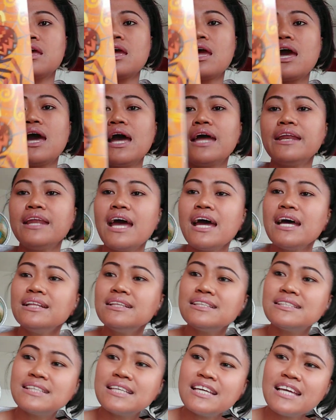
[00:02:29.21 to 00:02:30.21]
and
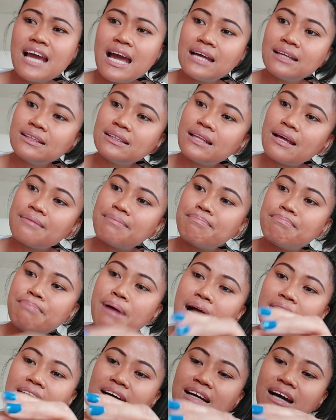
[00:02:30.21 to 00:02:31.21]
Nancy and the
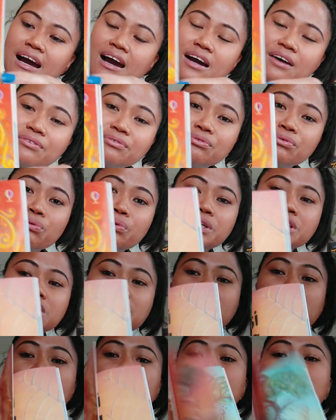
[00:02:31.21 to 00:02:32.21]
bag of
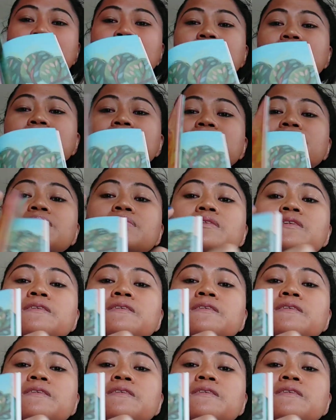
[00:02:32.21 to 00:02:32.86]
wisdom.